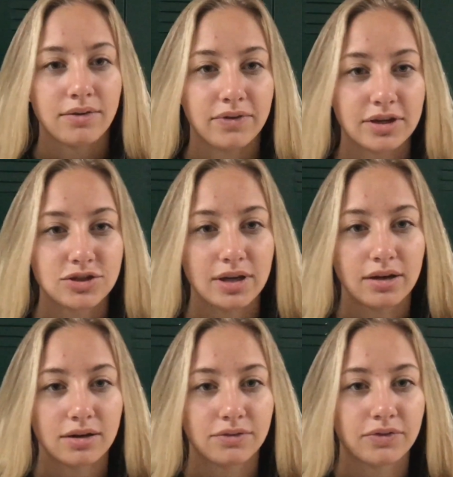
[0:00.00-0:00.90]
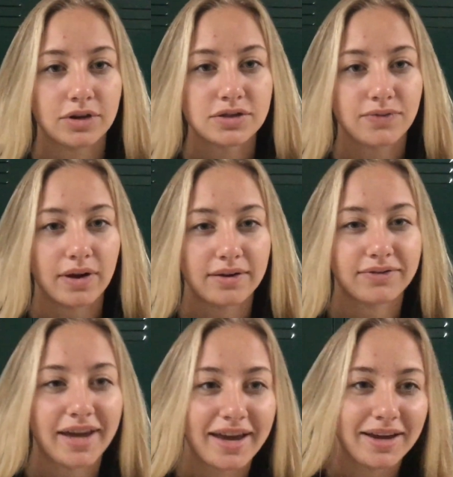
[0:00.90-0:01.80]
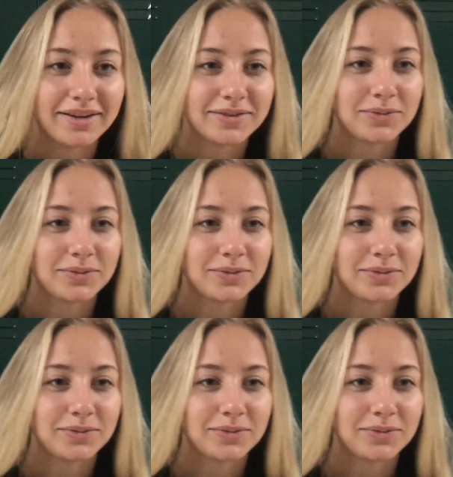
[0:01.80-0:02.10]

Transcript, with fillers: Finishing her first 5K